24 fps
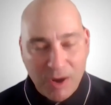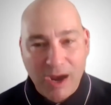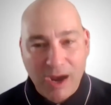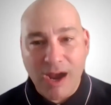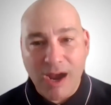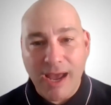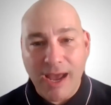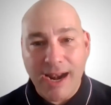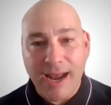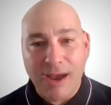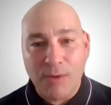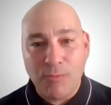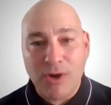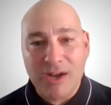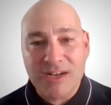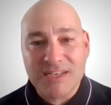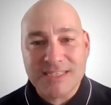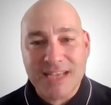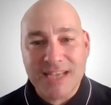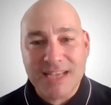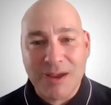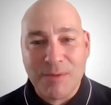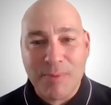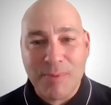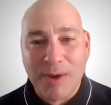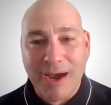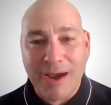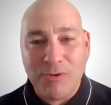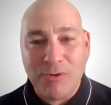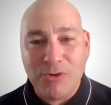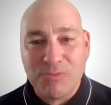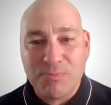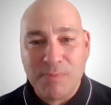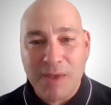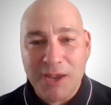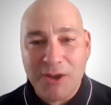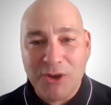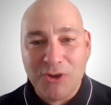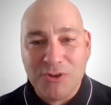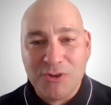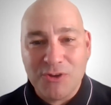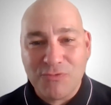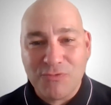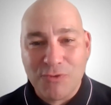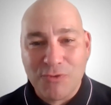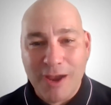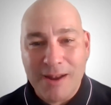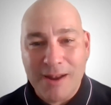And I want to say goodbye with my
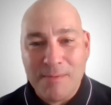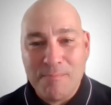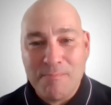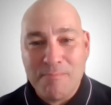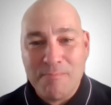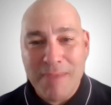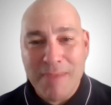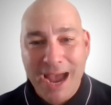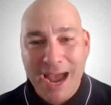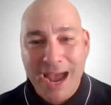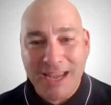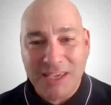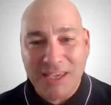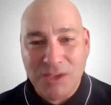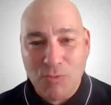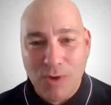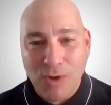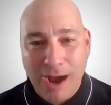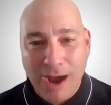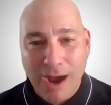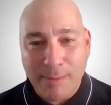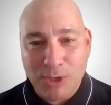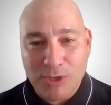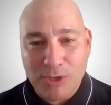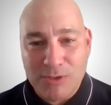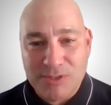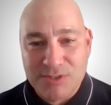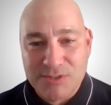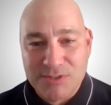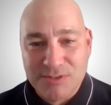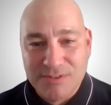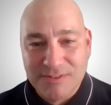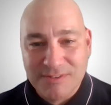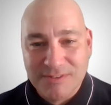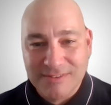good friend, Mackie Roberts.